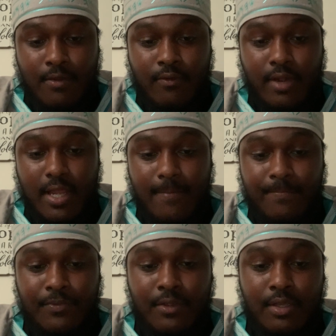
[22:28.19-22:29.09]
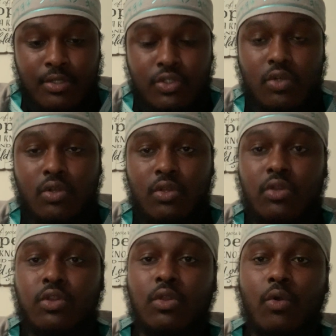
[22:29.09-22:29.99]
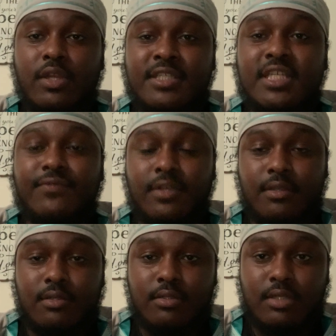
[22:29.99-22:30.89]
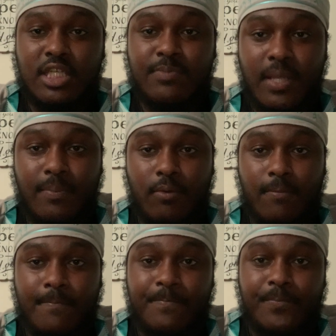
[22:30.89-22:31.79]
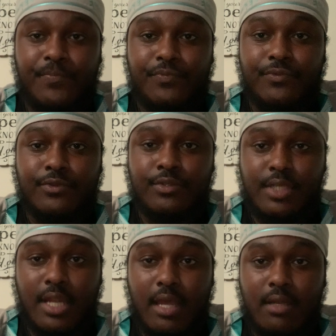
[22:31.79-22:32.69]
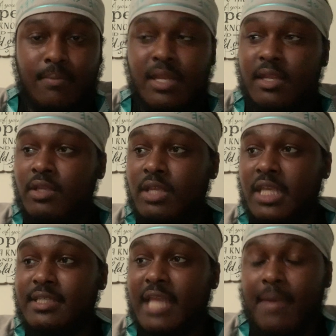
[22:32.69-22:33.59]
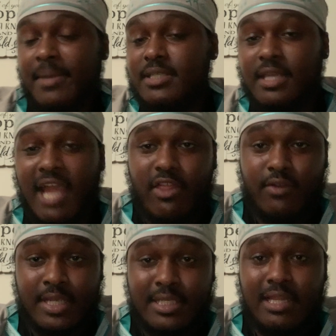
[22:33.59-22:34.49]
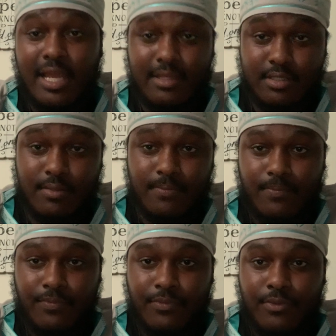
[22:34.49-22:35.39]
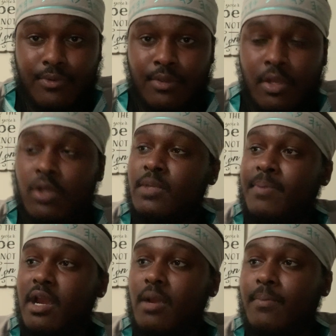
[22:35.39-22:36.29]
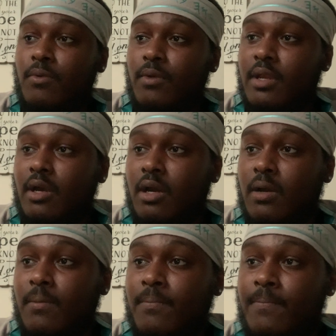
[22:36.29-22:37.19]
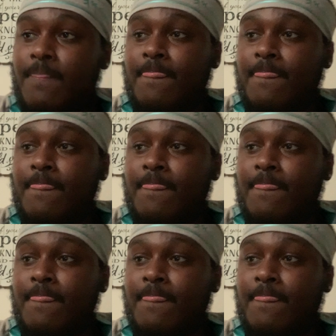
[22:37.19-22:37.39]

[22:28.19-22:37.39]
Right? So the, the Lord is sifting his people. See that? Meaning he, he's got basically gathering his elect. You know, there's a parable in um